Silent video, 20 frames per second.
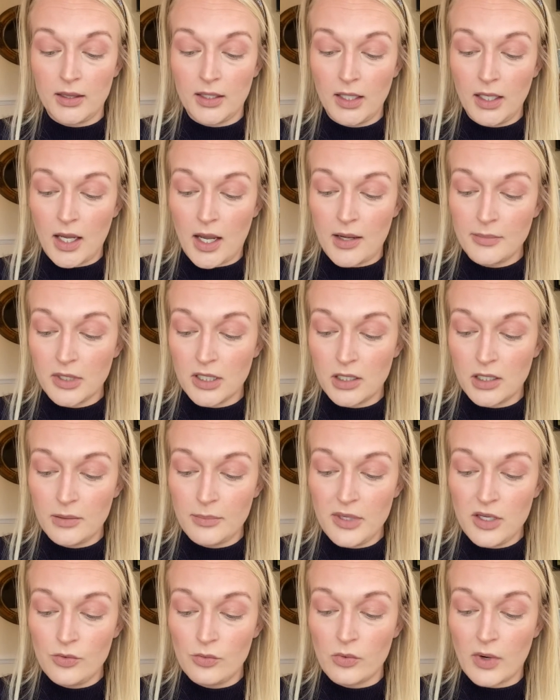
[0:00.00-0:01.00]
then I'm going to
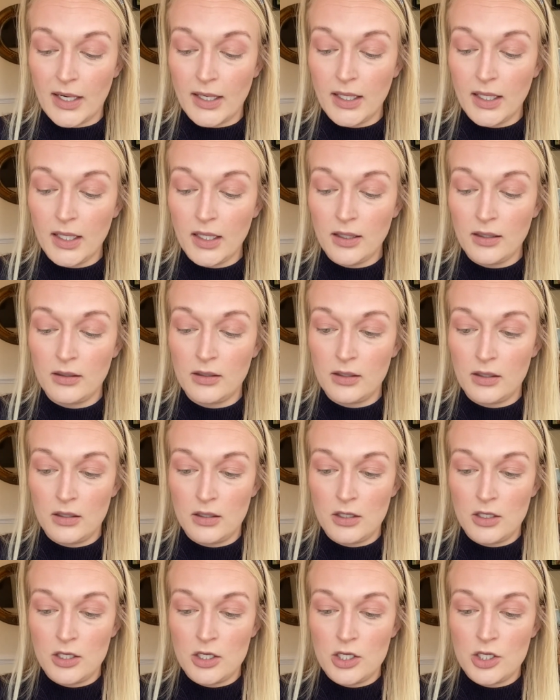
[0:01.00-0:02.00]
be ready
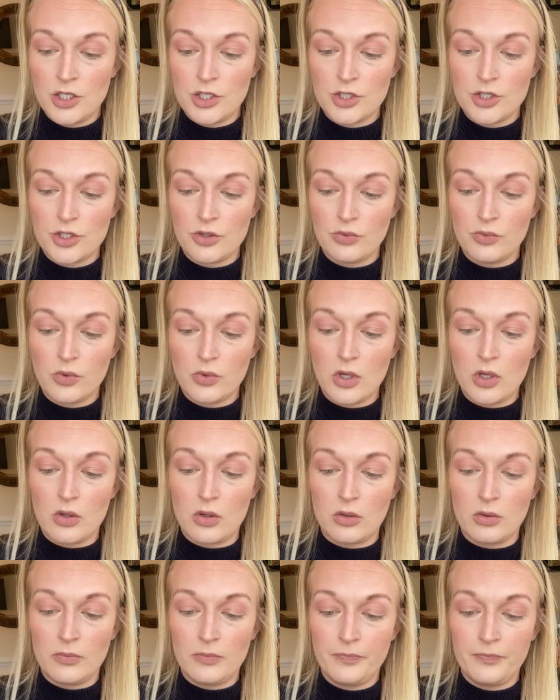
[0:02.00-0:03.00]
to
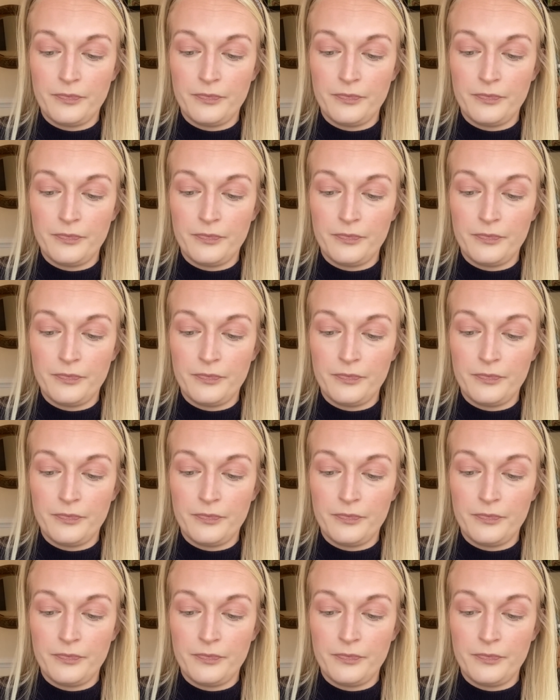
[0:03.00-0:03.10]
roll.